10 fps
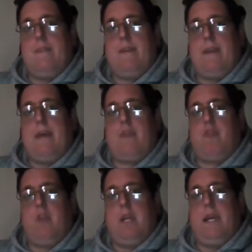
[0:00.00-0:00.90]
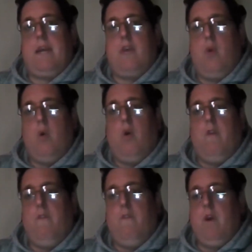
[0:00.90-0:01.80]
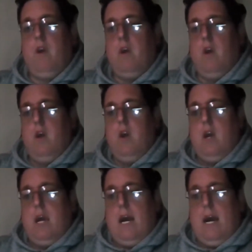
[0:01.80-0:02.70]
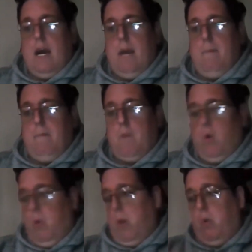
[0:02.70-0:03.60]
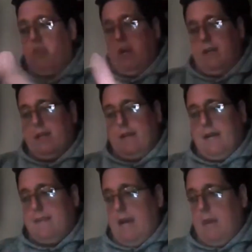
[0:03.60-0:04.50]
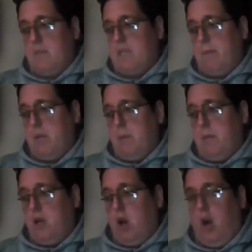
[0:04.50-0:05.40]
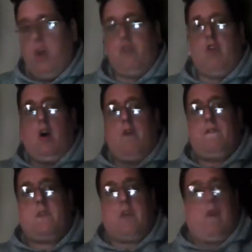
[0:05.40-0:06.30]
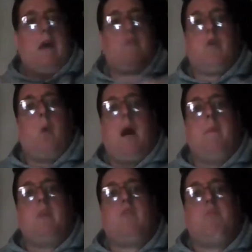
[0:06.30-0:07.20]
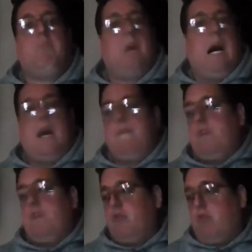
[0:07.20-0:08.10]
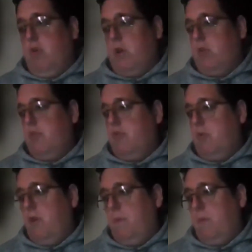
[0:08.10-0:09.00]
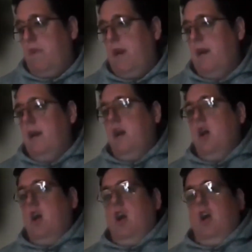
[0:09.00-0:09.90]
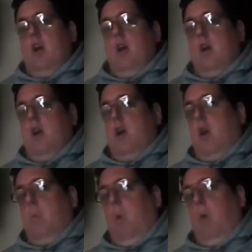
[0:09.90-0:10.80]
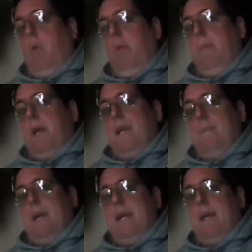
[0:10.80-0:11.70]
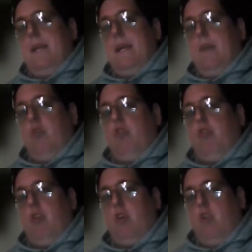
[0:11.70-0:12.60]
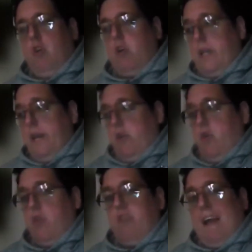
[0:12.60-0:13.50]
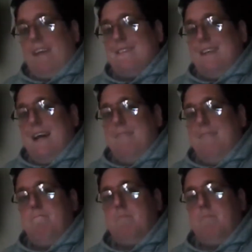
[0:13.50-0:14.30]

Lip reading: into National League North, or what it was at that time, simply because of the ground requirements out of his control. He couldn't do nothing with it. What will be Neil Young's legacy then,